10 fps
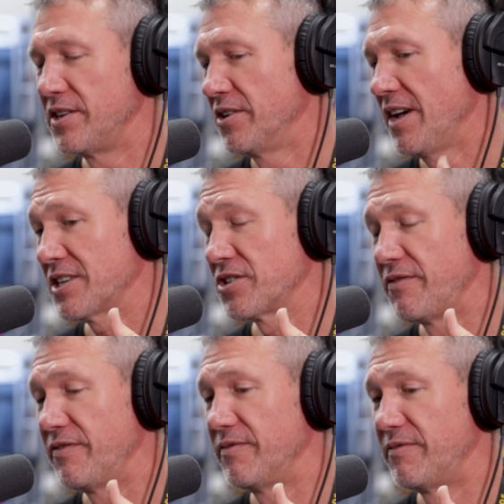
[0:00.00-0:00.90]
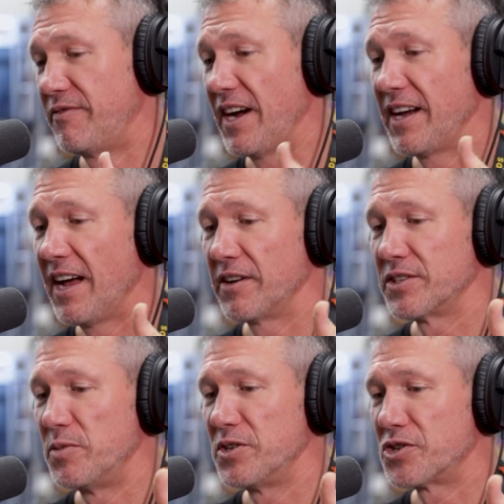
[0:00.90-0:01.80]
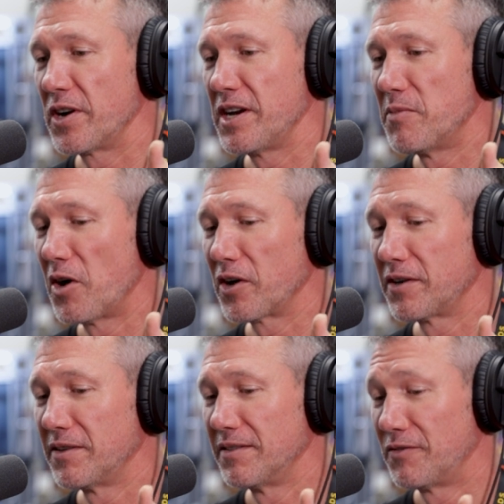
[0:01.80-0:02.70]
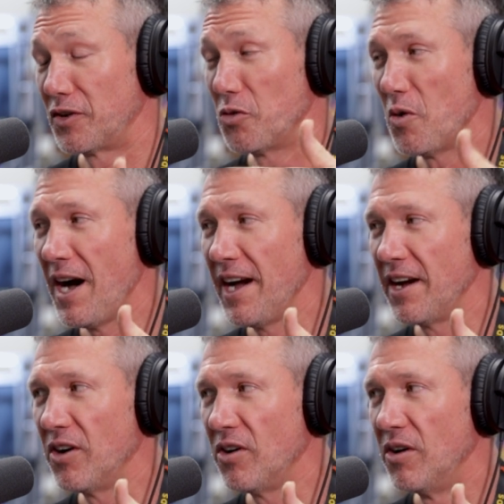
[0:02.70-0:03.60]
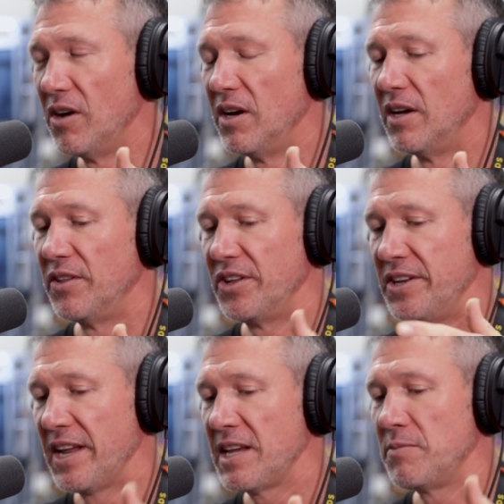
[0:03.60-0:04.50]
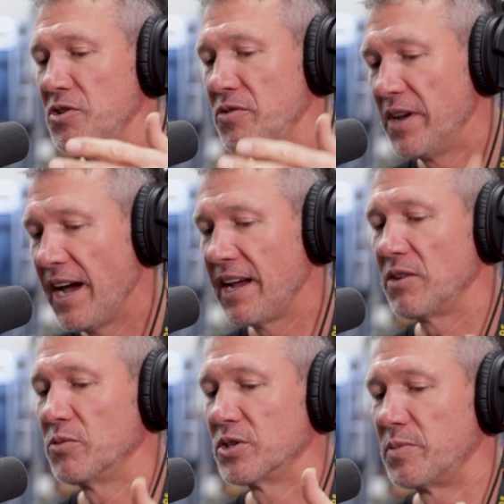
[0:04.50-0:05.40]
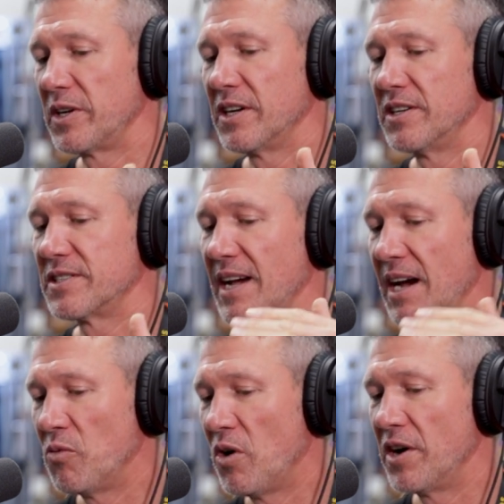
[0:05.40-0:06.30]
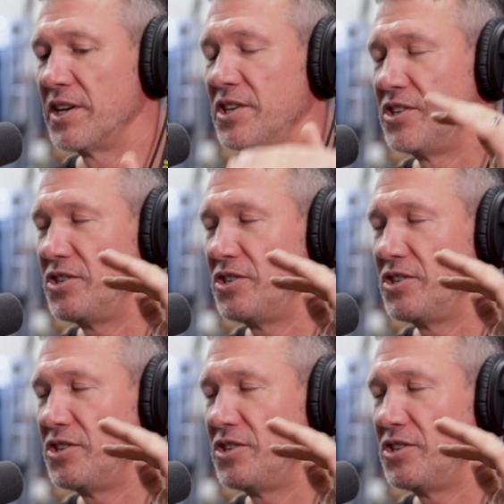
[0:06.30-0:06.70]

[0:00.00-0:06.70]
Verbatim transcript: and you'll actually find out it's been trademarked for a while. The name Unite was because I wanted